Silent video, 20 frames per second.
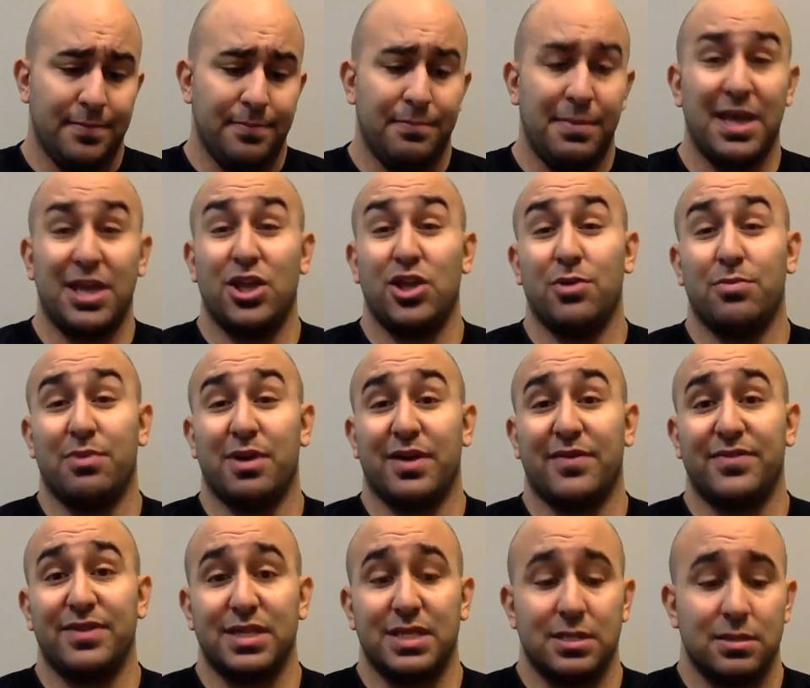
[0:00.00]
making your
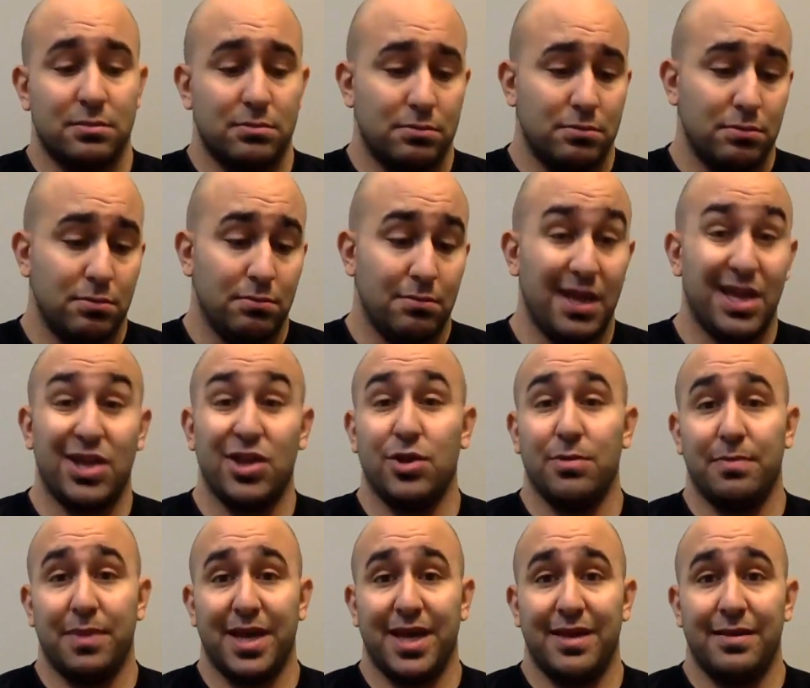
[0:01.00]
breakfast, making
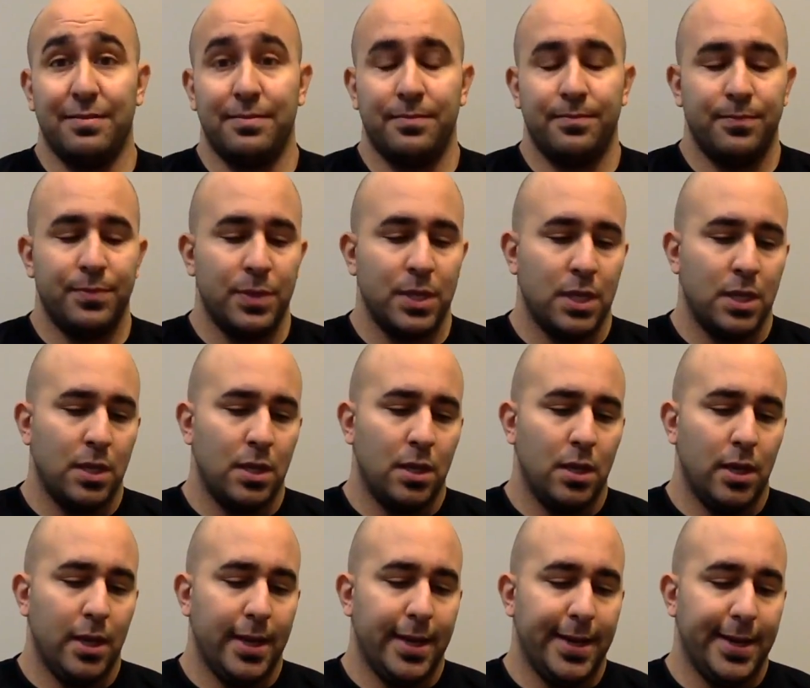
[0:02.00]
your bed,
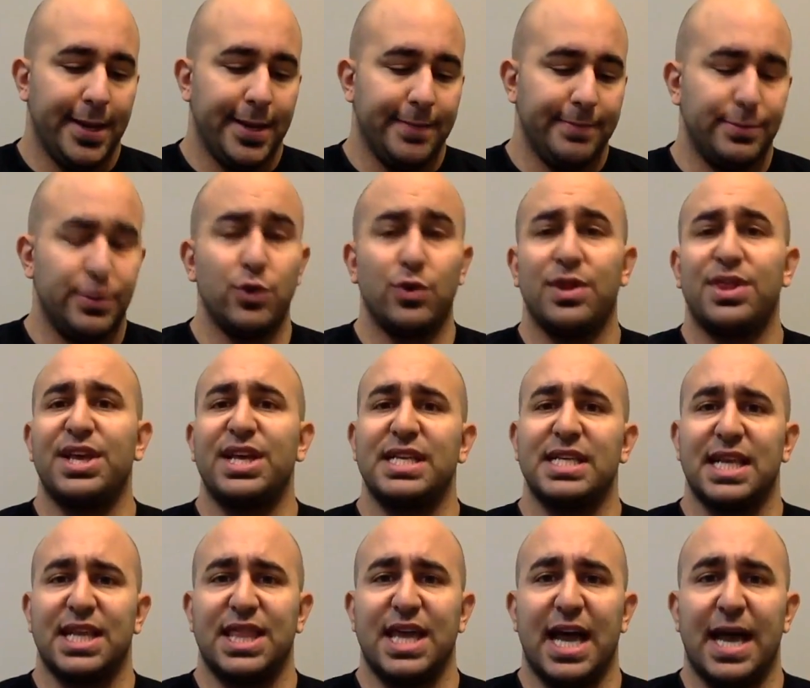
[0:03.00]
doing
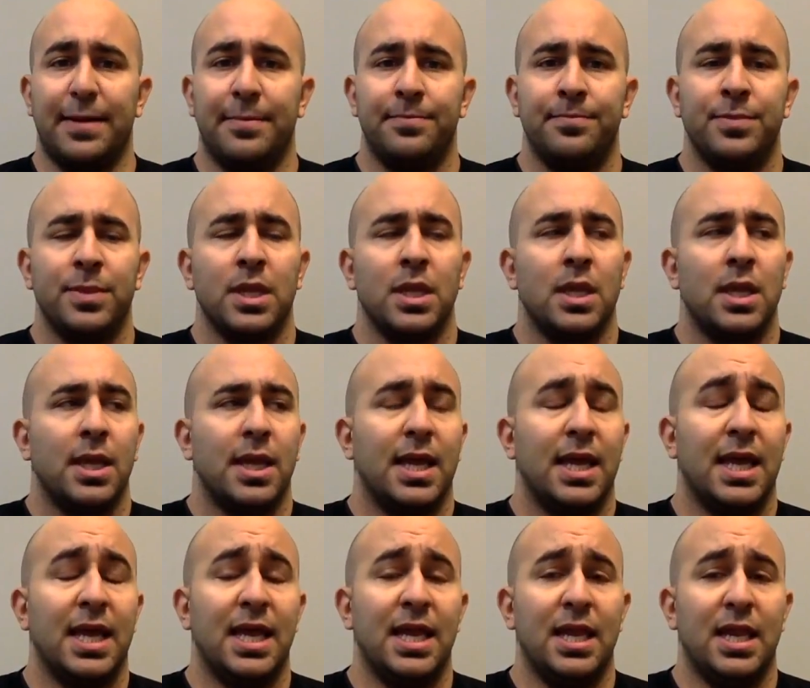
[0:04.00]
things like that.
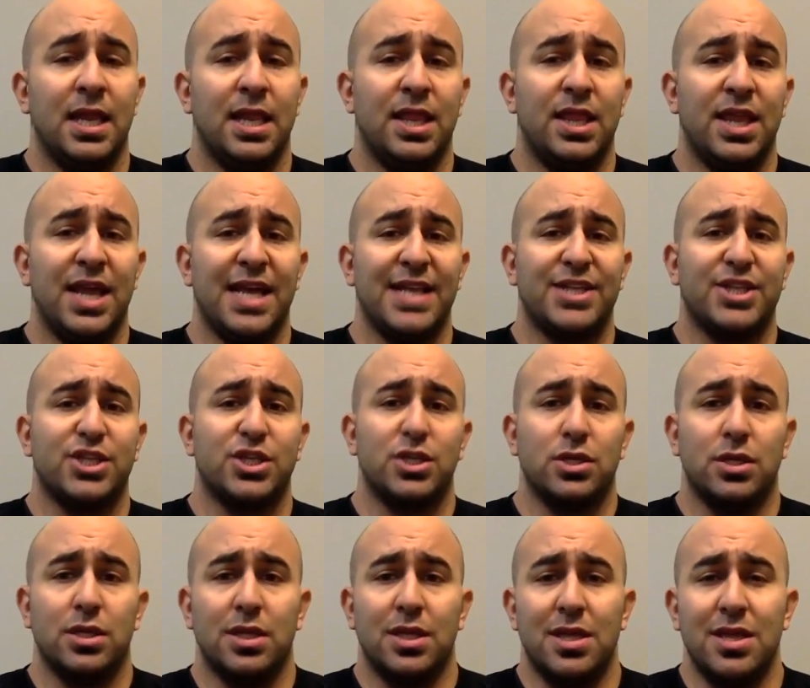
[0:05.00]
And that's
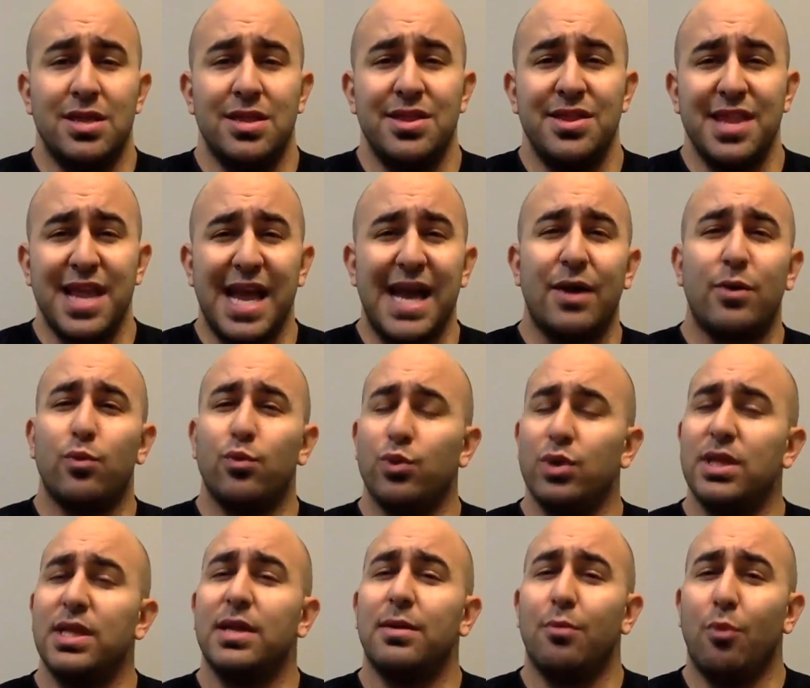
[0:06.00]
not
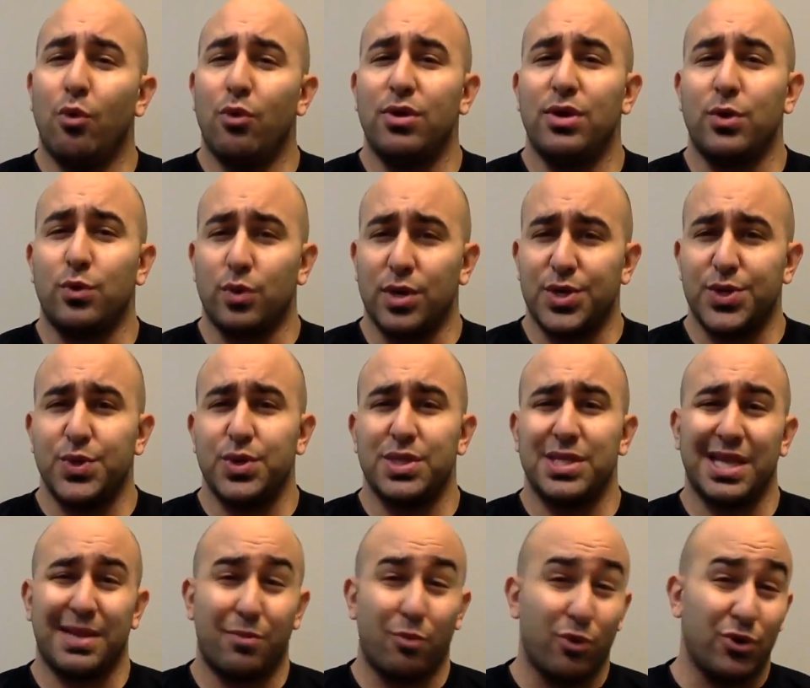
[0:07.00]
really a morning ritual.
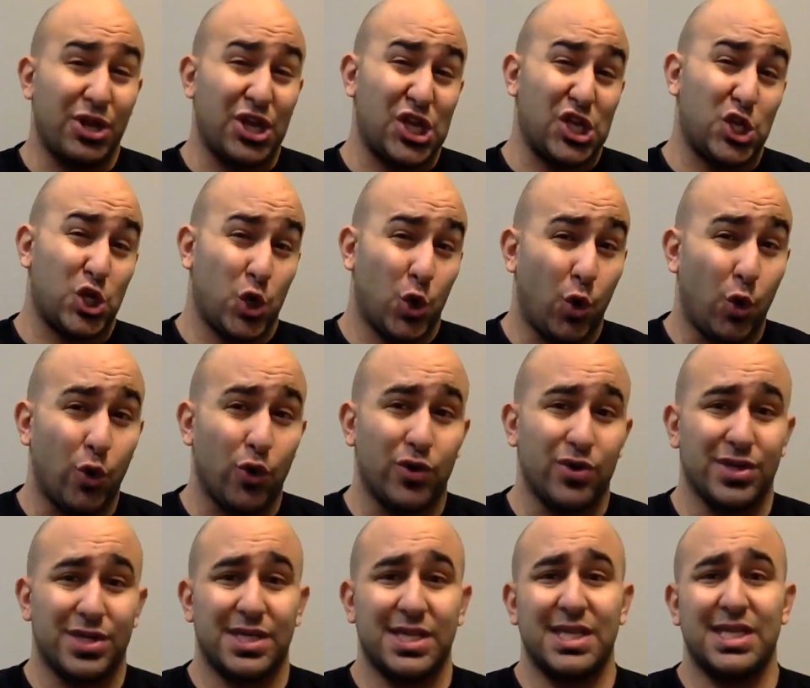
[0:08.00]
It's like morning
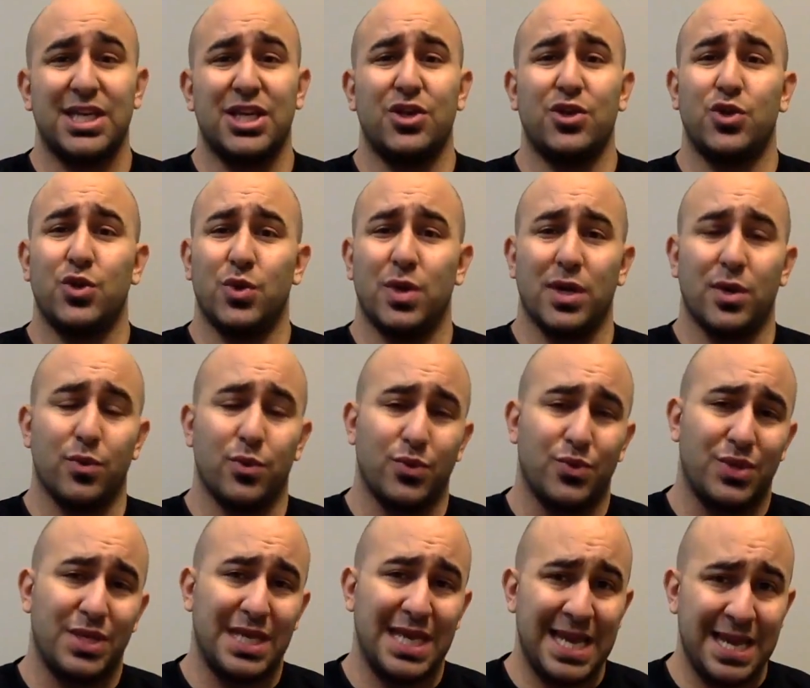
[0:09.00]
chores, things that you do on a
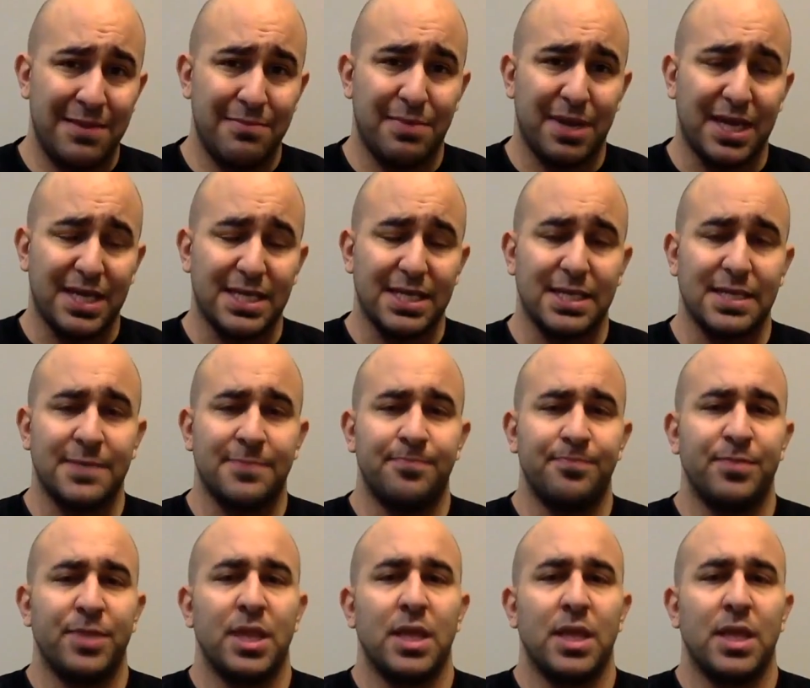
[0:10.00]
routine basis.